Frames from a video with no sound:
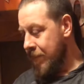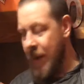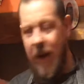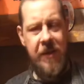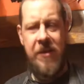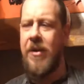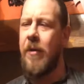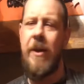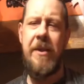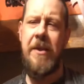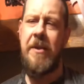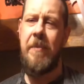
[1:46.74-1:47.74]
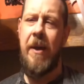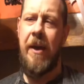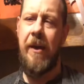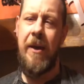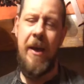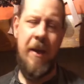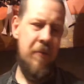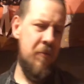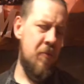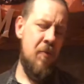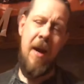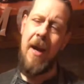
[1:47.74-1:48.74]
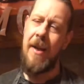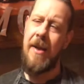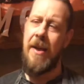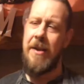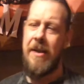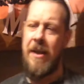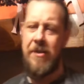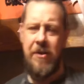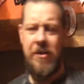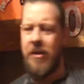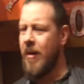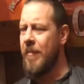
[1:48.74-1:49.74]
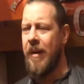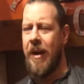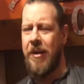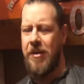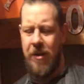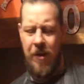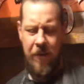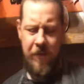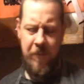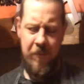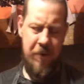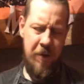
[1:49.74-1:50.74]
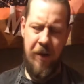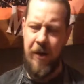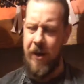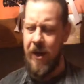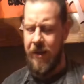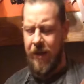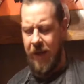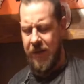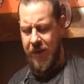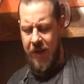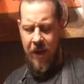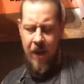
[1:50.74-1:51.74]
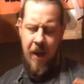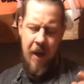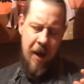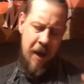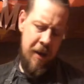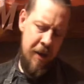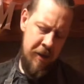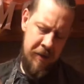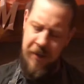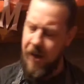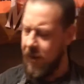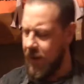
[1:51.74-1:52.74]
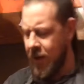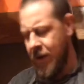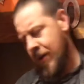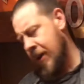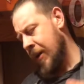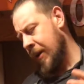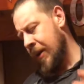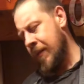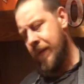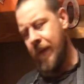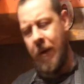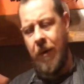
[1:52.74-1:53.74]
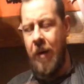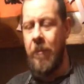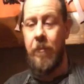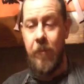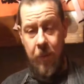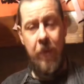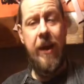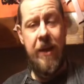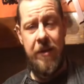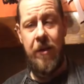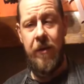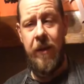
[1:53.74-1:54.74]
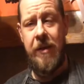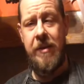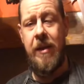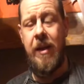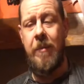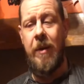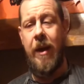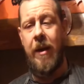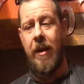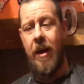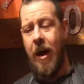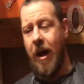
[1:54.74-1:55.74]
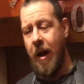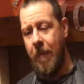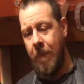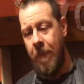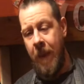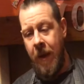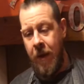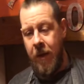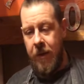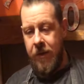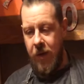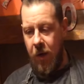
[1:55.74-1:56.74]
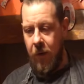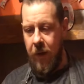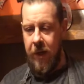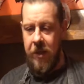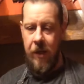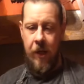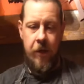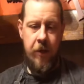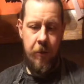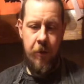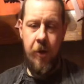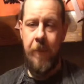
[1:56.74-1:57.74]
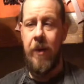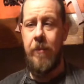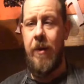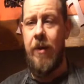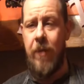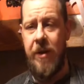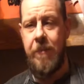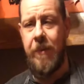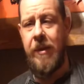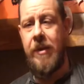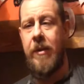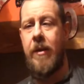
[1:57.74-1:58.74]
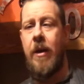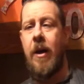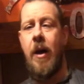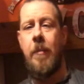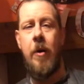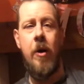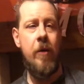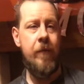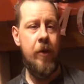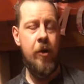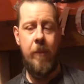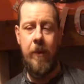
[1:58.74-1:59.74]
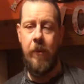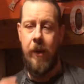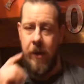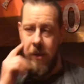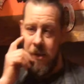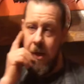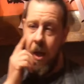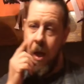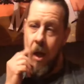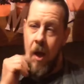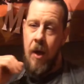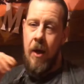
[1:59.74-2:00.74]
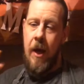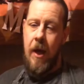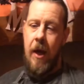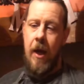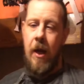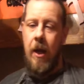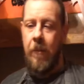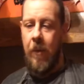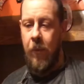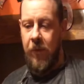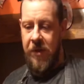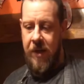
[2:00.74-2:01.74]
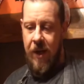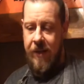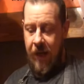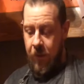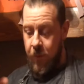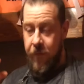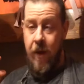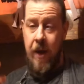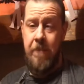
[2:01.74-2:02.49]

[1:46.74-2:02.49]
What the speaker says: It's so easy to make. It really is. It's just a combination of some sugar and yeast and salt and oil and flour. But we'll get to all this in a minute. So initially I'm going to do a couple of bread recipes over the coming weeks. We'll start out with a